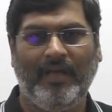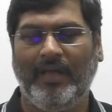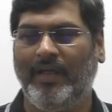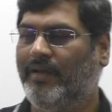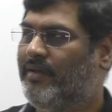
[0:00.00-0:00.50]

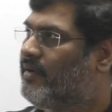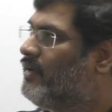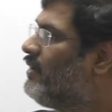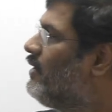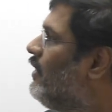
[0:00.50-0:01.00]
and
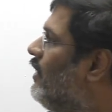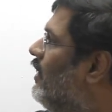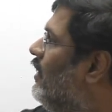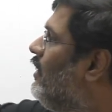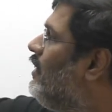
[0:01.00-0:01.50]

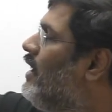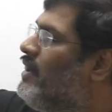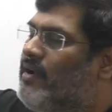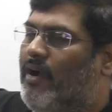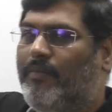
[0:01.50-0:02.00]
none
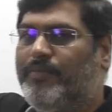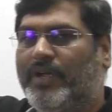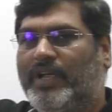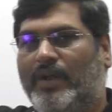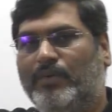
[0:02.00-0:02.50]
of the
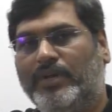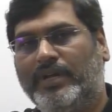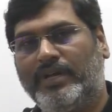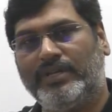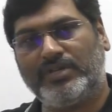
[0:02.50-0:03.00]

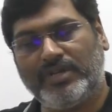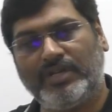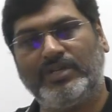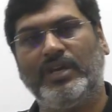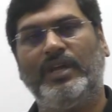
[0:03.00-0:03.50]
canonical
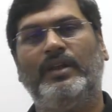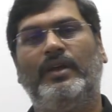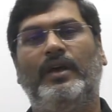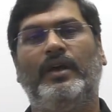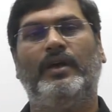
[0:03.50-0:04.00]
structure
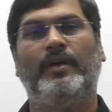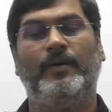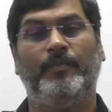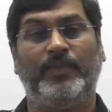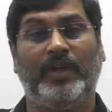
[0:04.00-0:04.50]

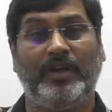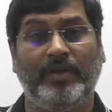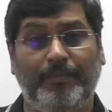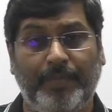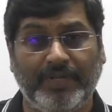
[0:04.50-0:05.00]

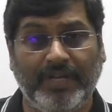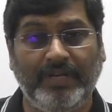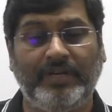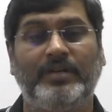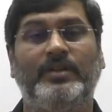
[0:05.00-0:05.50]

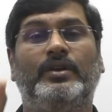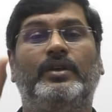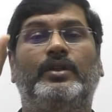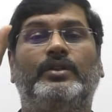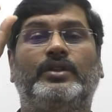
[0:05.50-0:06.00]
represent
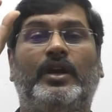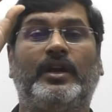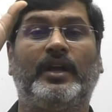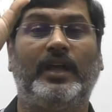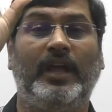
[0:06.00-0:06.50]
the
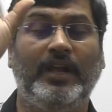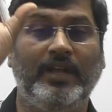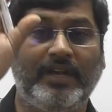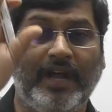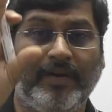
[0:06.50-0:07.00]

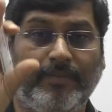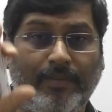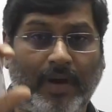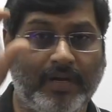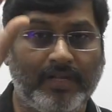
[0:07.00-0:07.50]
entire
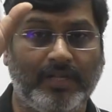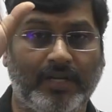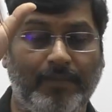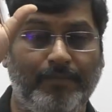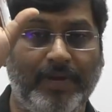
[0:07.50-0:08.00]
molecule, the
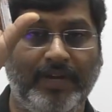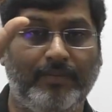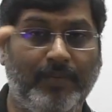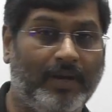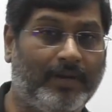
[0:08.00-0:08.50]
complete
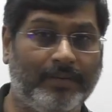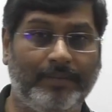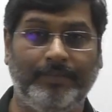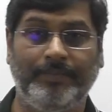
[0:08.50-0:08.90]
molecule.